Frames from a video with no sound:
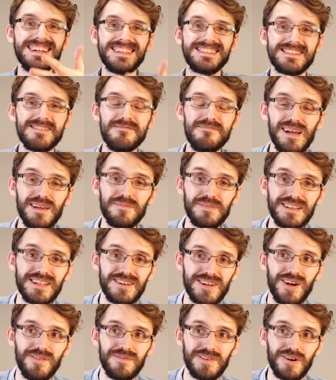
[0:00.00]
to maybe
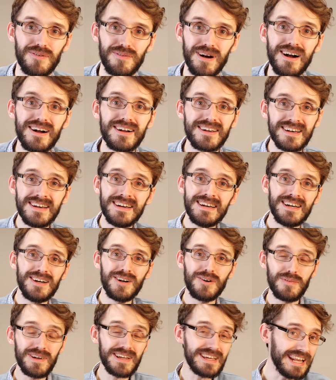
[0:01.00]
look over your work,
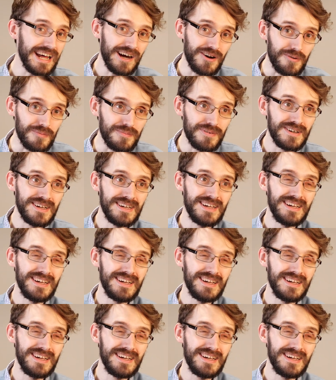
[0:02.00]
we can help